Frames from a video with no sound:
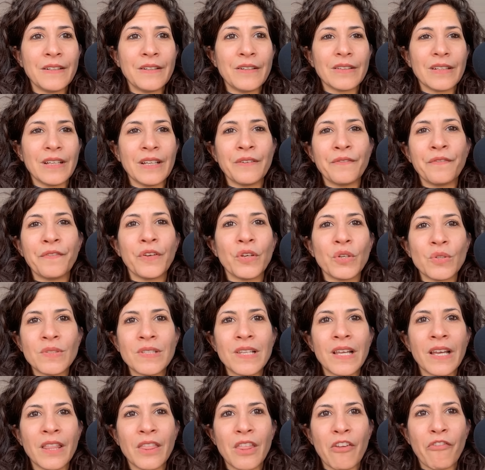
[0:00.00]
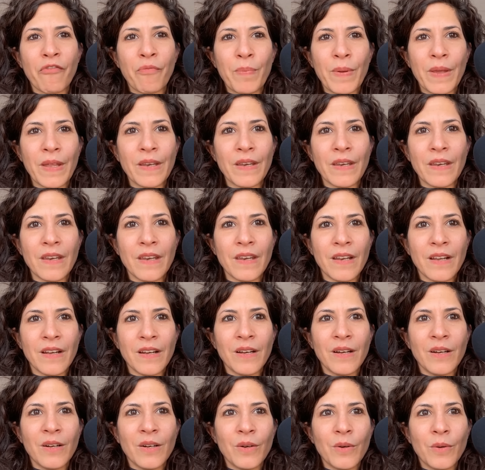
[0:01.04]
it feels like they've been
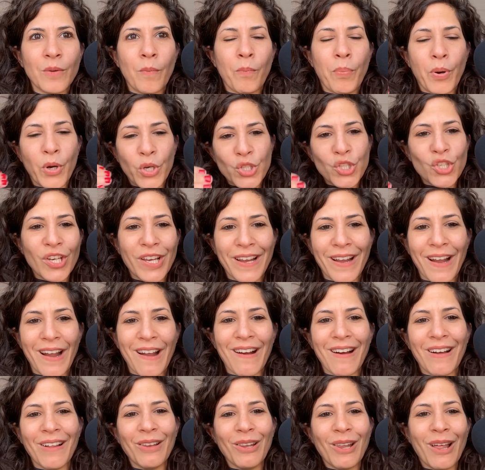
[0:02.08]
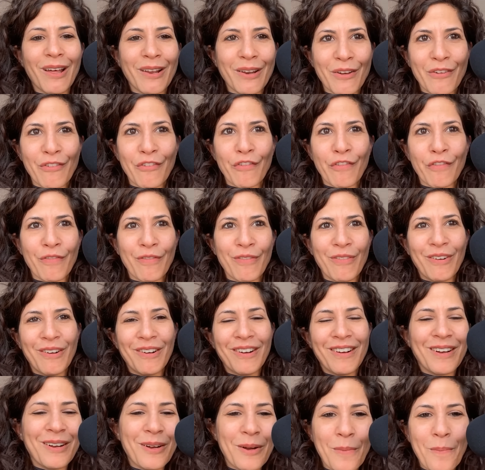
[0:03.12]
pushing a lot of
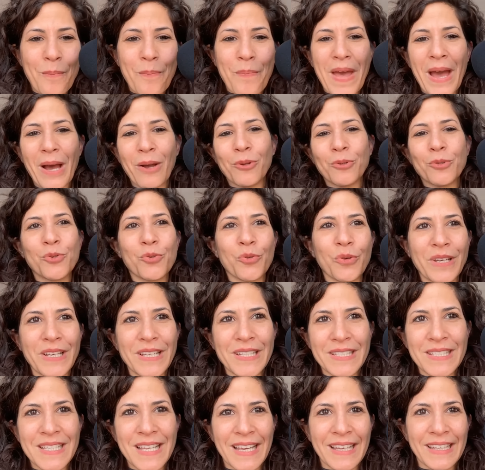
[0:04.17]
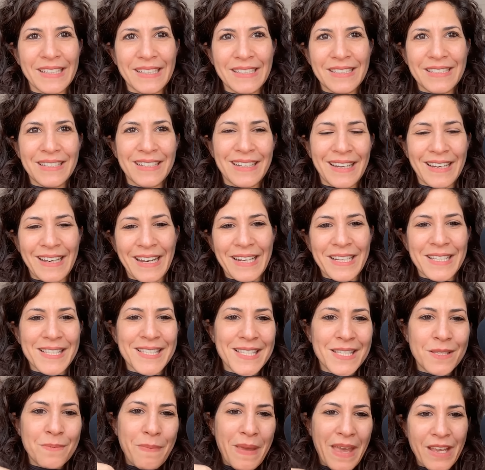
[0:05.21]
boundaries and kind of like
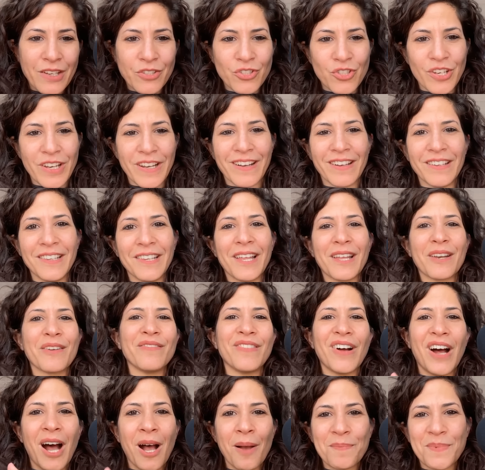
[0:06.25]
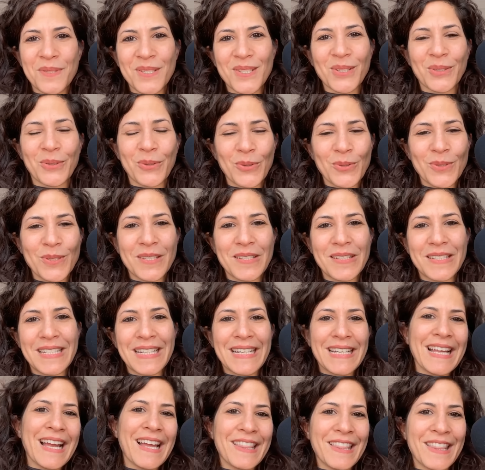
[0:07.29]
smashing a lot of obstacles to
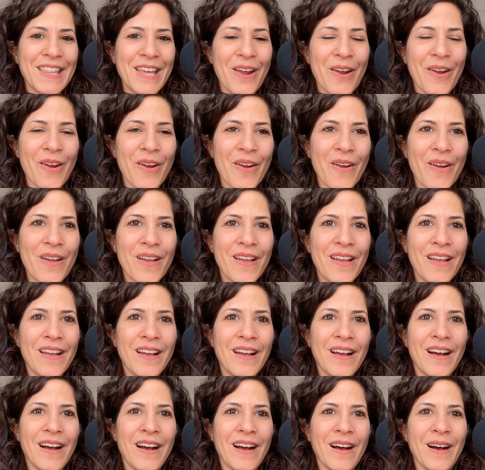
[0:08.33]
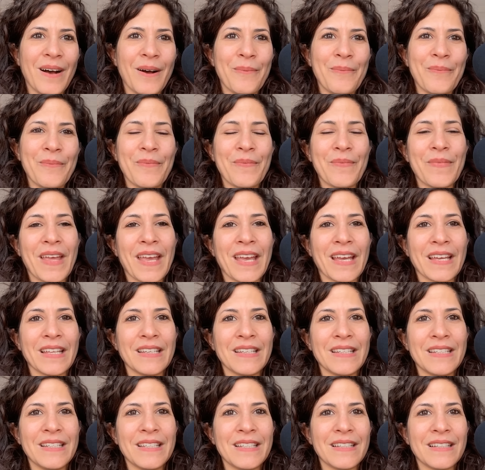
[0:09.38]
get there. Um,
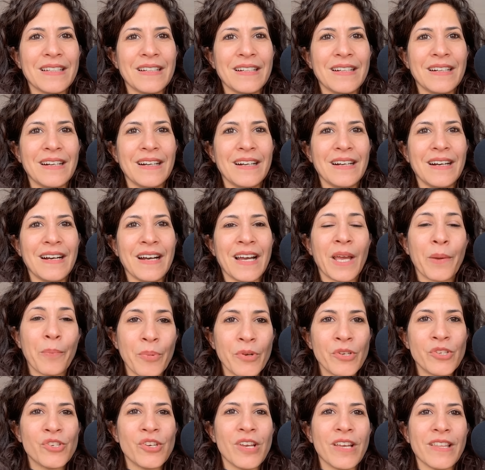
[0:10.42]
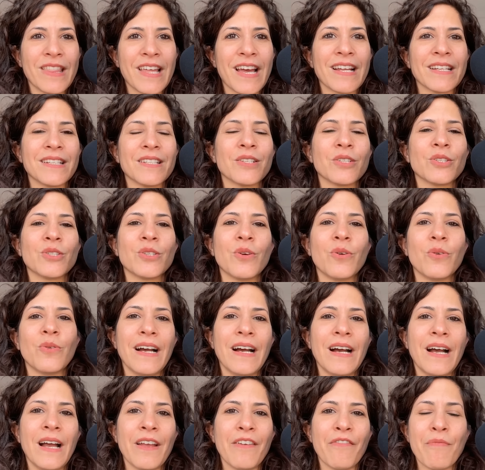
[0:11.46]
and I appreciate that. So
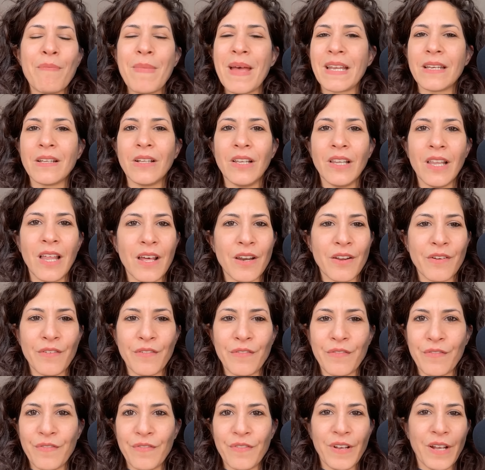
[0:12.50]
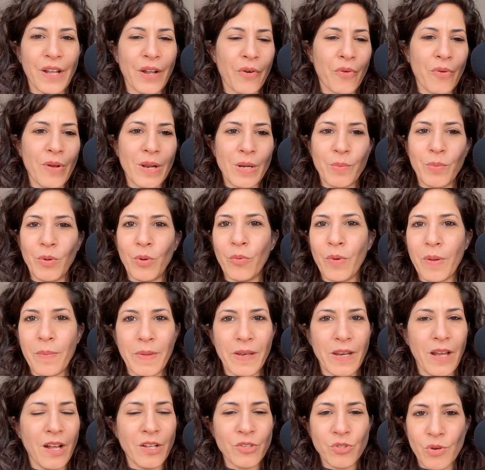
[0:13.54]
I've met a lot of incredible
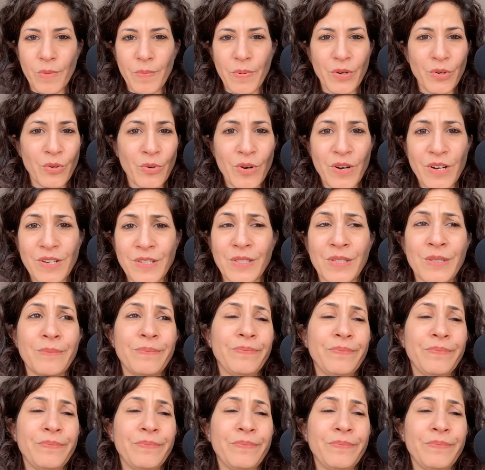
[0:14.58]
women entrepreneurs